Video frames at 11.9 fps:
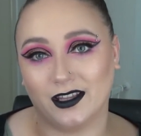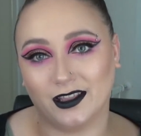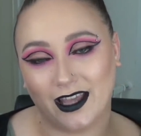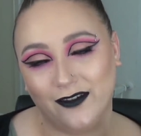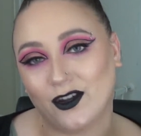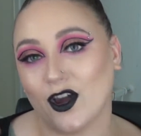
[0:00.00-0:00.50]

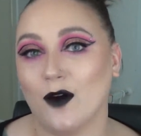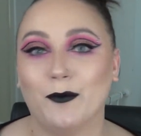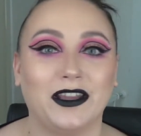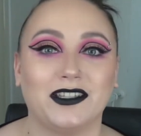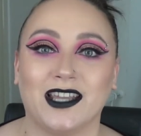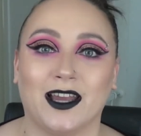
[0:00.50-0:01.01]
leave a
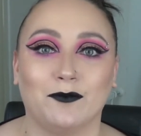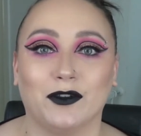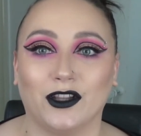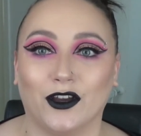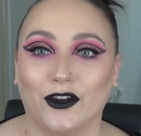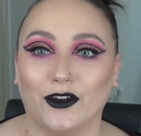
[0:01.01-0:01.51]
comment down
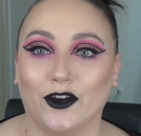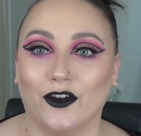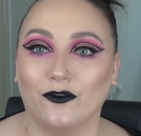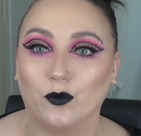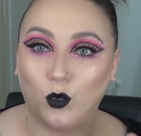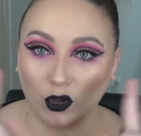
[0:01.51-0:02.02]
below
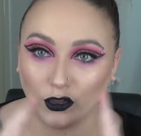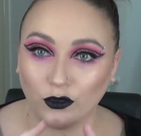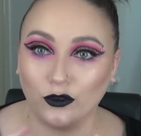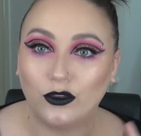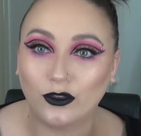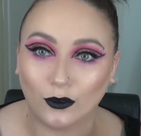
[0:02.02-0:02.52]
of what
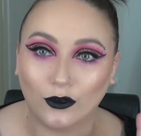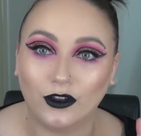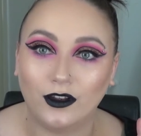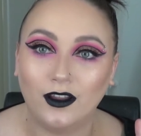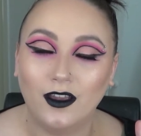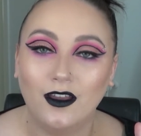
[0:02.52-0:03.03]
you thought